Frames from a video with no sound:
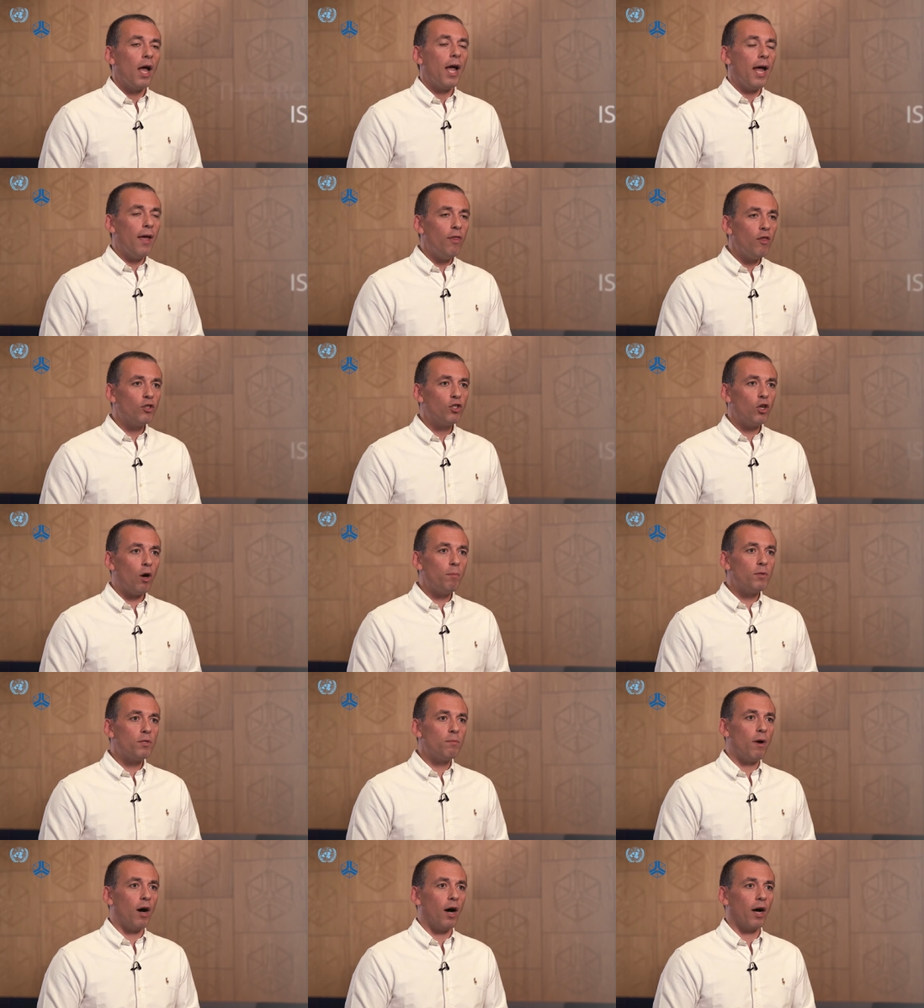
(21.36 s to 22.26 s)
In the
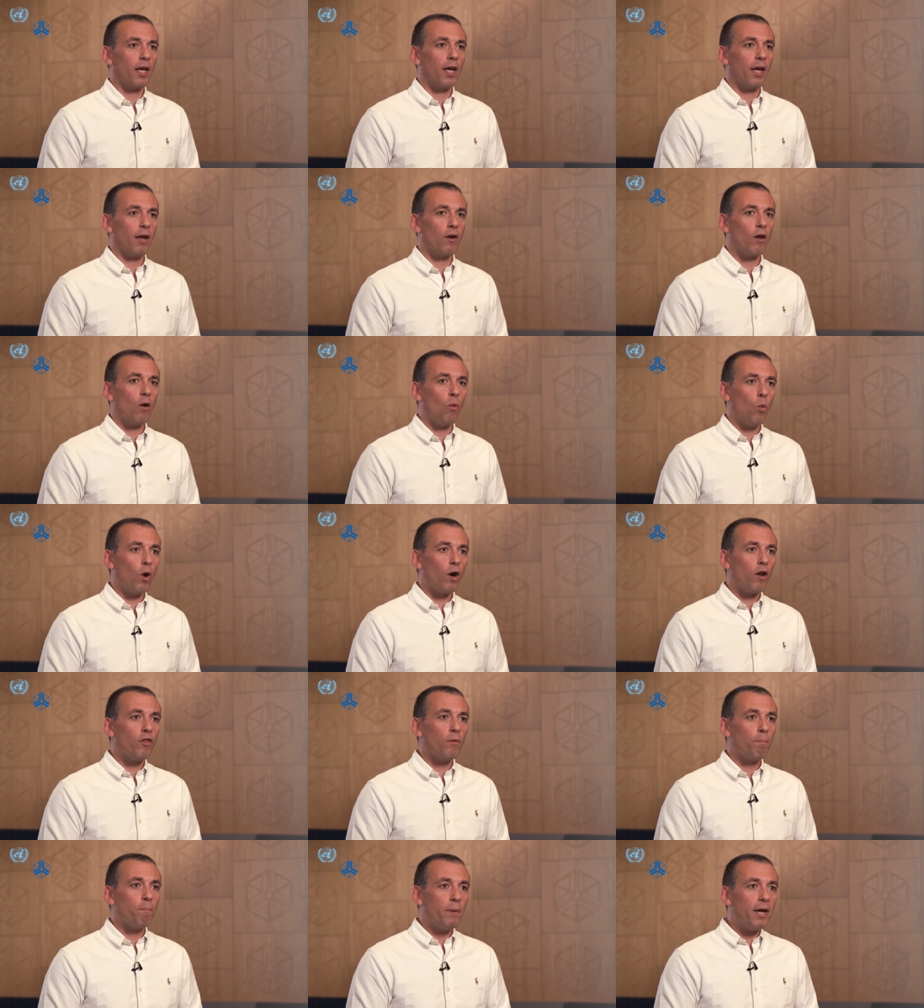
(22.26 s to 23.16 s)
jobs market, one of
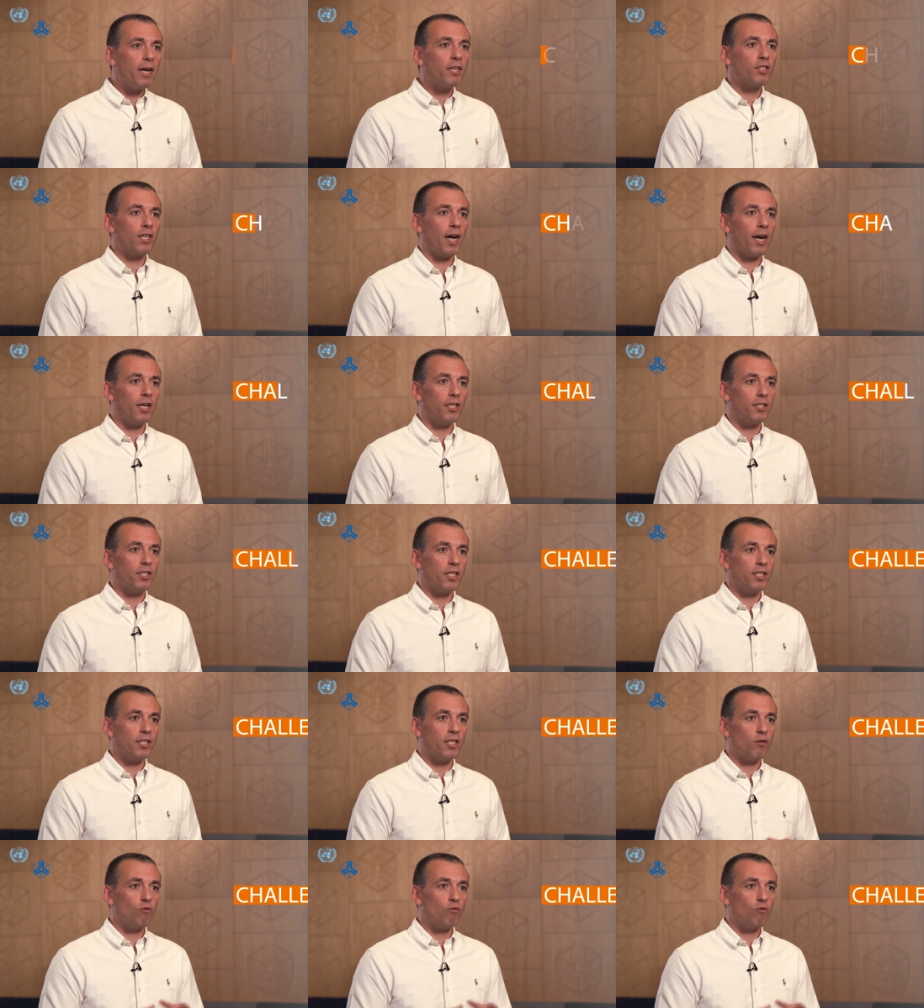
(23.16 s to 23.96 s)
the big challenges is